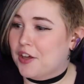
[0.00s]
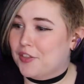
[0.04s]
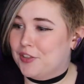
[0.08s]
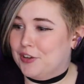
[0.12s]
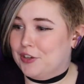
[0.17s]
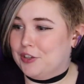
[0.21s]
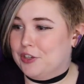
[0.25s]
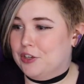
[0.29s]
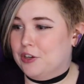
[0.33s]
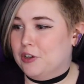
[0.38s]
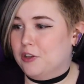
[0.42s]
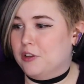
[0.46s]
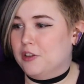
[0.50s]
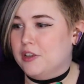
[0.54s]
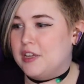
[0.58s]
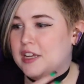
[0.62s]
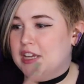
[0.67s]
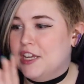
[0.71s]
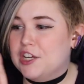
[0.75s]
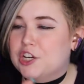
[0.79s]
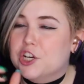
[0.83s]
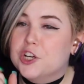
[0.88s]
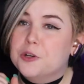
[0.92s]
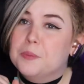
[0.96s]
other girl
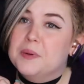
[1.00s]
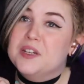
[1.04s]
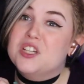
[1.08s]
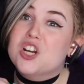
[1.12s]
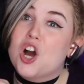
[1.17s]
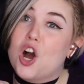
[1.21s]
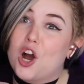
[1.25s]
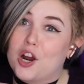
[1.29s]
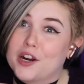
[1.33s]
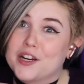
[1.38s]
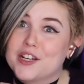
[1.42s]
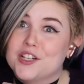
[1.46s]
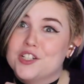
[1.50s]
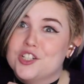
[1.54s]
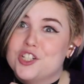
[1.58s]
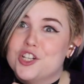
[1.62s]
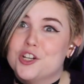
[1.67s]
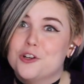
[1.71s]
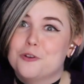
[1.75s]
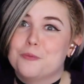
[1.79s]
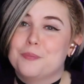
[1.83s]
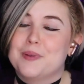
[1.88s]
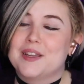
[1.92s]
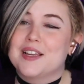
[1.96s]
he could be talking
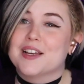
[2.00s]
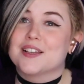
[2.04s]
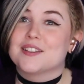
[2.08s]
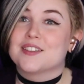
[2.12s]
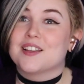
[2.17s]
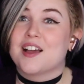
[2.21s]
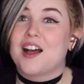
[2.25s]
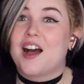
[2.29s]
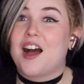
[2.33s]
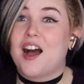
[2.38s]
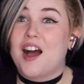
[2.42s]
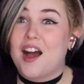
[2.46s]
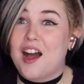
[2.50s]
to because